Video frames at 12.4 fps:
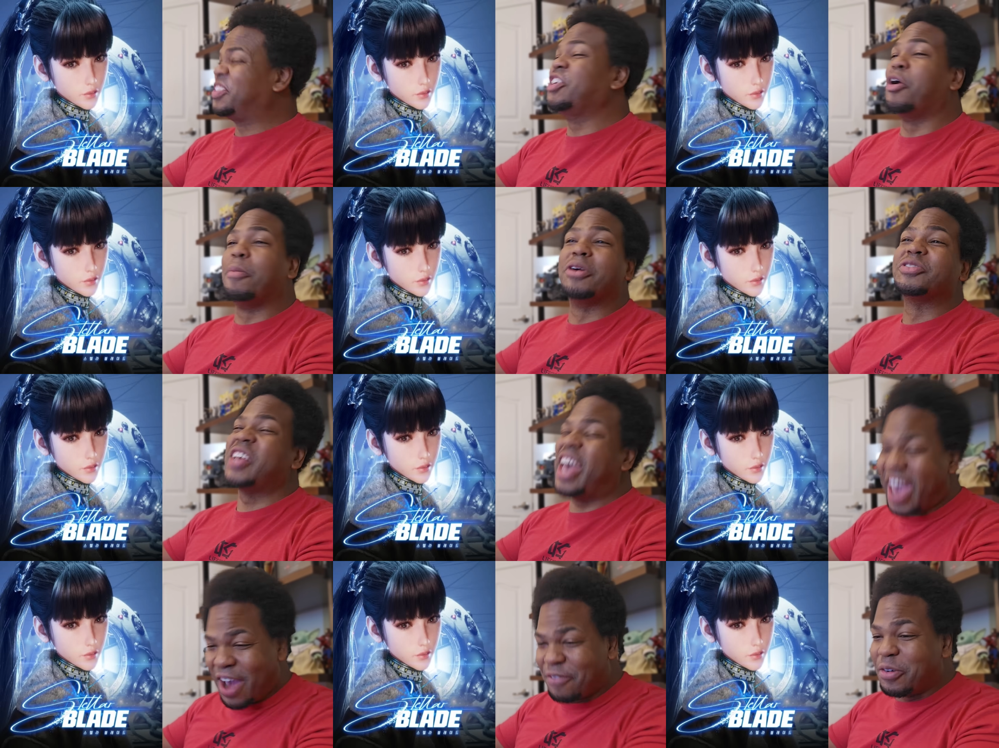Speaker 1: seen almost
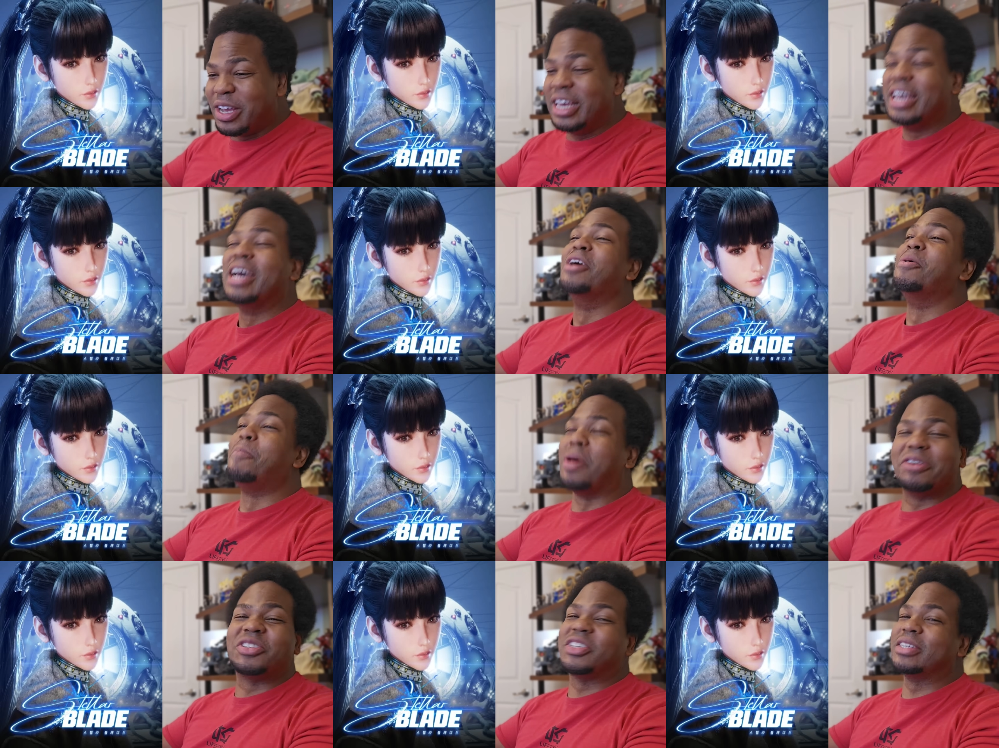every
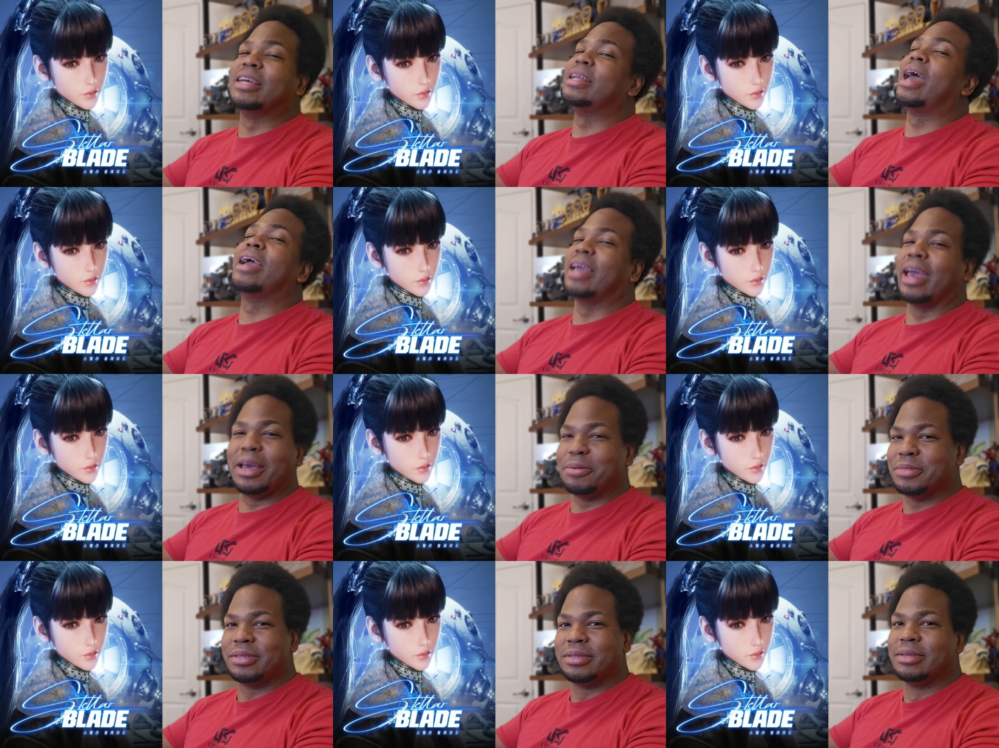person in that
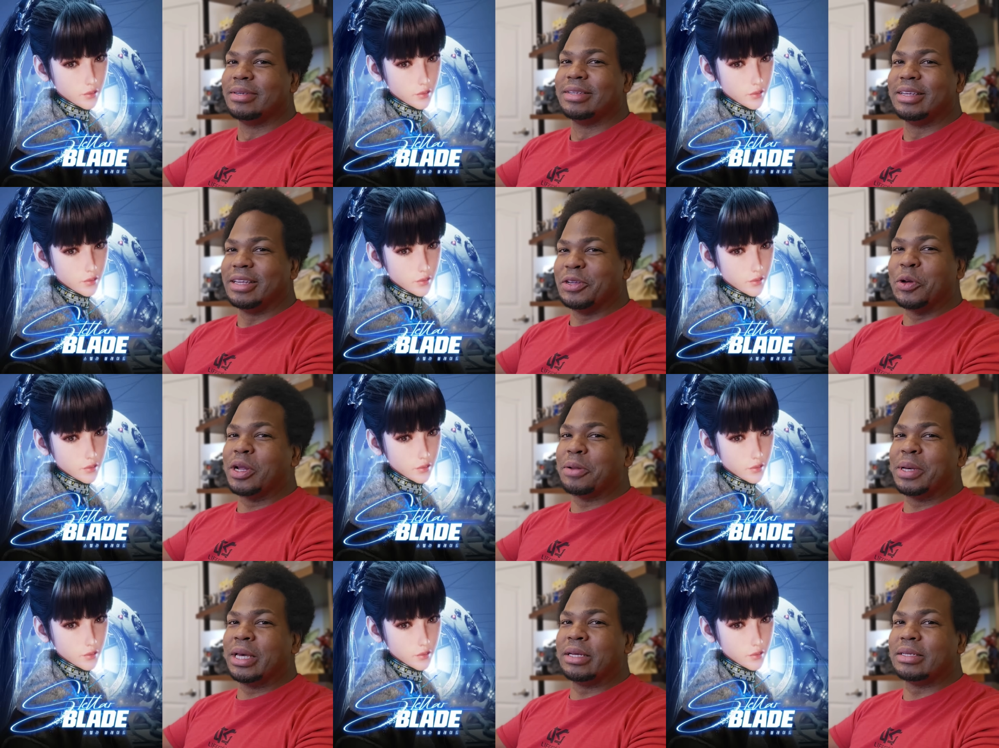game. You know what I
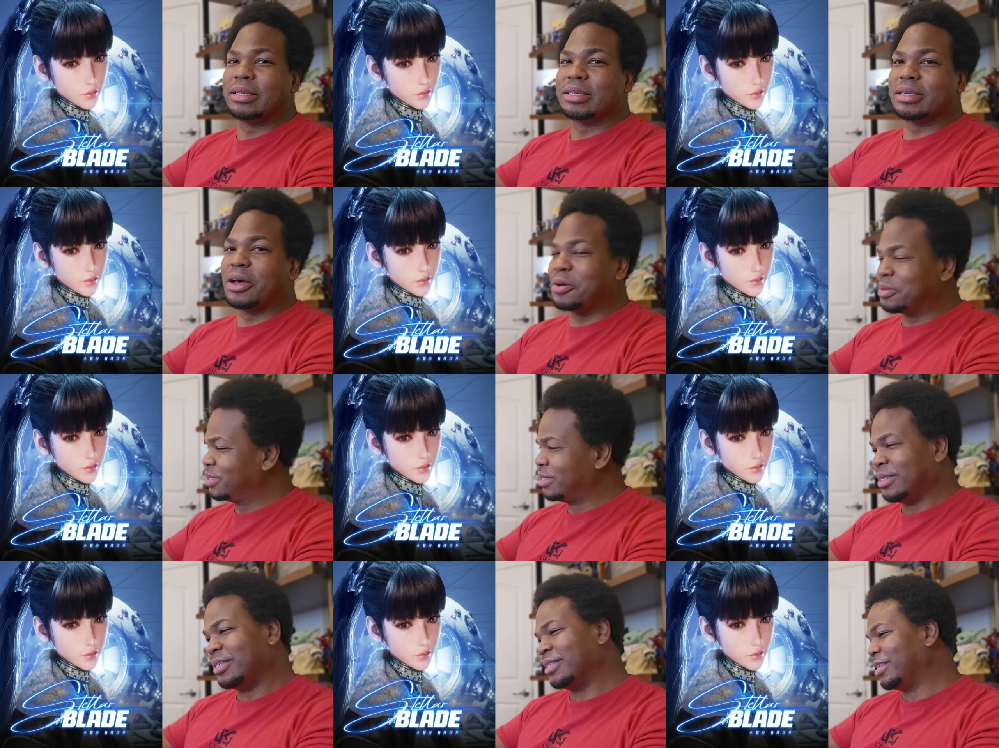mean? So,
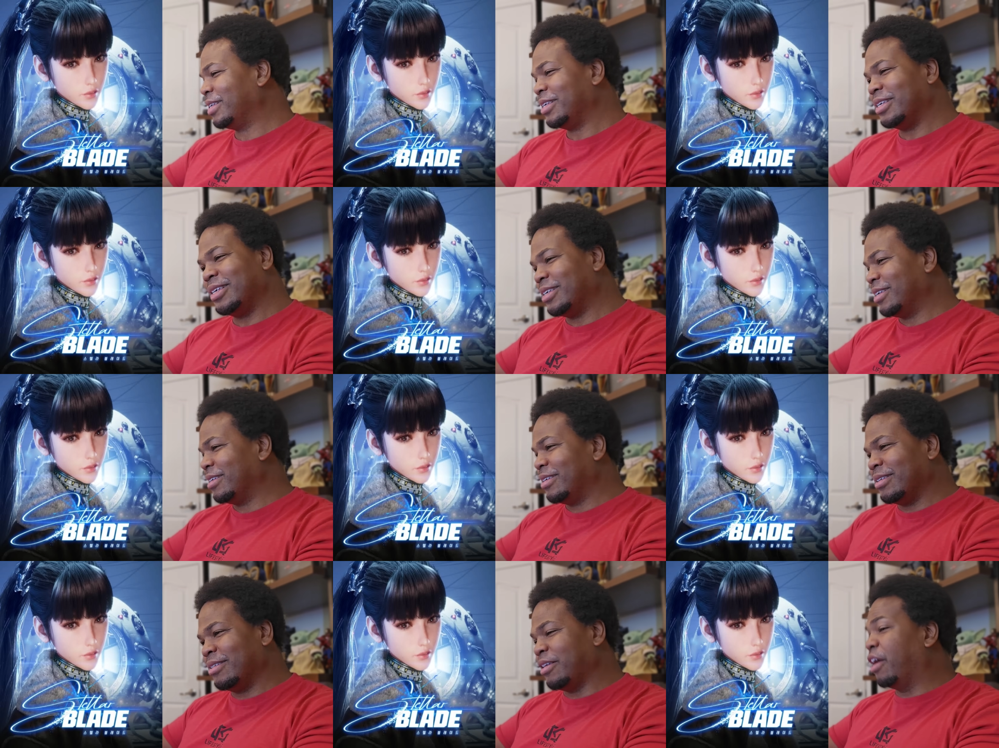
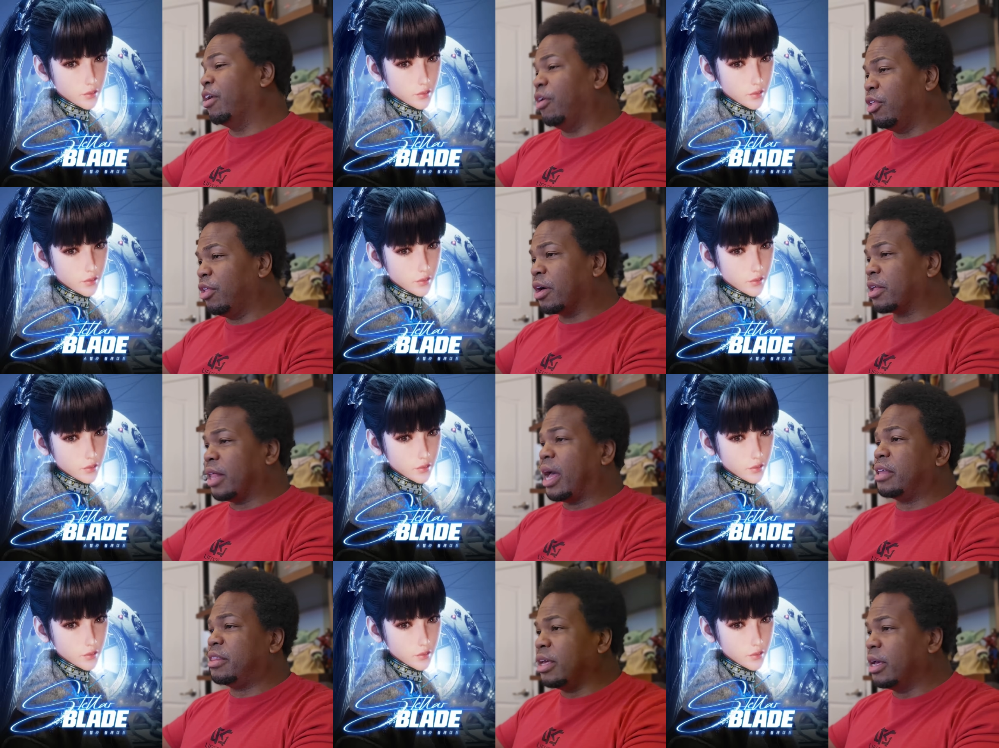they don't look
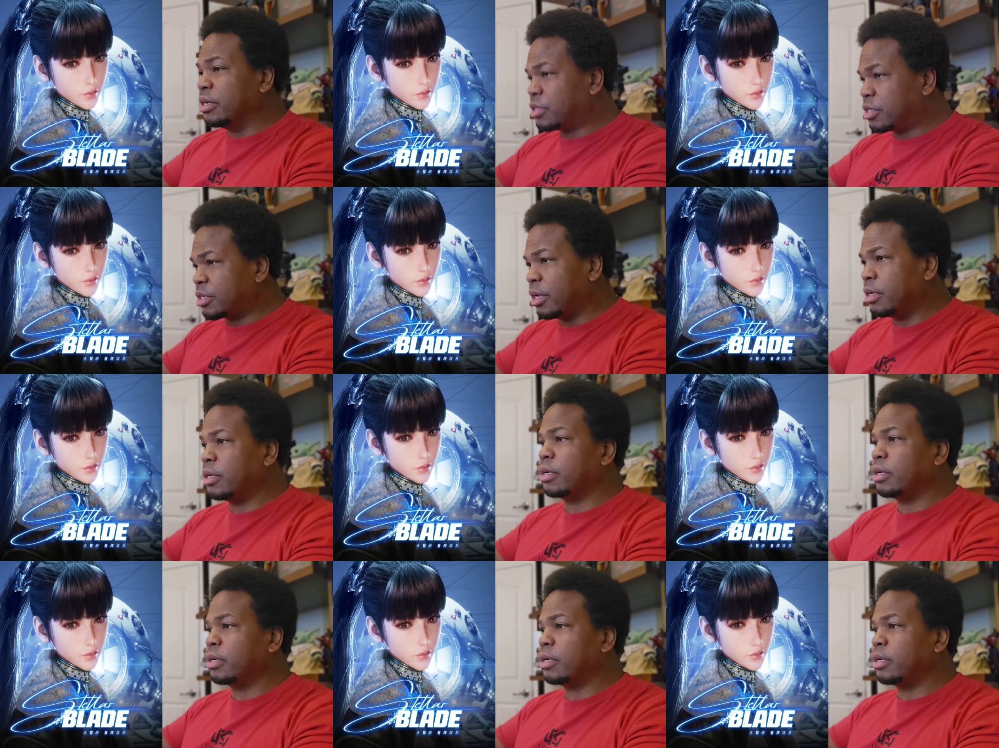like this.